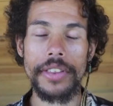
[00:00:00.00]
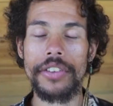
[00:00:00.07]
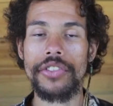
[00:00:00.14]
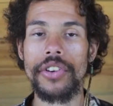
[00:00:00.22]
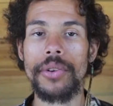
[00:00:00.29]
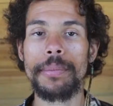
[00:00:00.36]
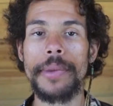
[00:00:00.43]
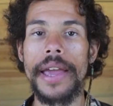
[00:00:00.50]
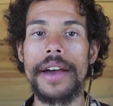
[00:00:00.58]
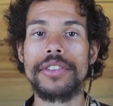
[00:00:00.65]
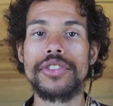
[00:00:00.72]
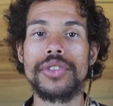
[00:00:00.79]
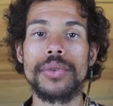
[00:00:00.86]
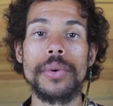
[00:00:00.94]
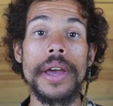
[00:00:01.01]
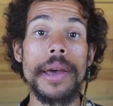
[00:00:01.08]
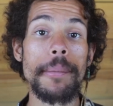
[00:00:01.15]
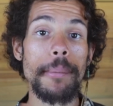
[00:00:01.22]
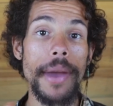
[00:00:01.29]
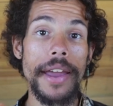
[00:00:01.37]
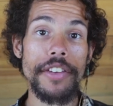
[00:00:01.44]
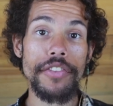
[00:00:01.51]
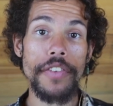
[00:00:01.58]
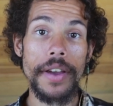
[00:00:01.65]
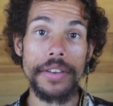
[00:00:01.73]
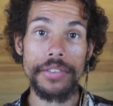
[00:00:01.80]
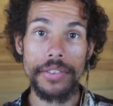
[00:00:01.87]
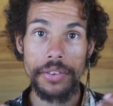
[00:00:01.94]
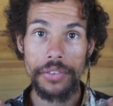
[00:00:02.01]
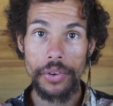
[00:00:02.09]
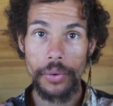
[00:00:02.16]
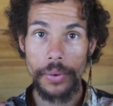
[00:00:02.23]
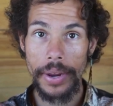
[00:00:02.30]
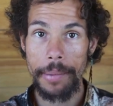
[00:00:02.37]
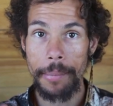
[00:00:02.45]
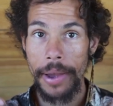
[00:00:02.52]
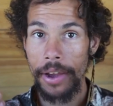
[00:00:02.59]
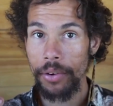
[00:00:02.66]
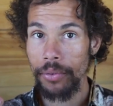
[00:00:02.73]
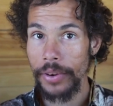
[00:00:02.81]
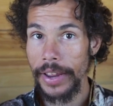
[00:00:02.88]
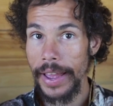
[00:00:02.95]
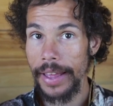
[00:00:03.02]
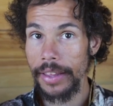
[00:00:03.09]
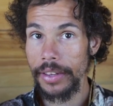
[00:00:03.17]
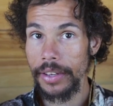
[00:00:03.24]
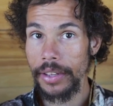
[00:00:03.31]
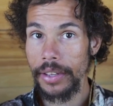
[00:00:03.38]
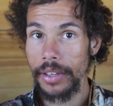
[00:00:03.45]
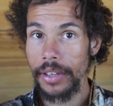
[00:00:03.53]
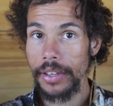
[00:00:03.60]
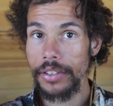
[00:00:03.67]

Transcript: They've shown me how to manifest and to create my own reality,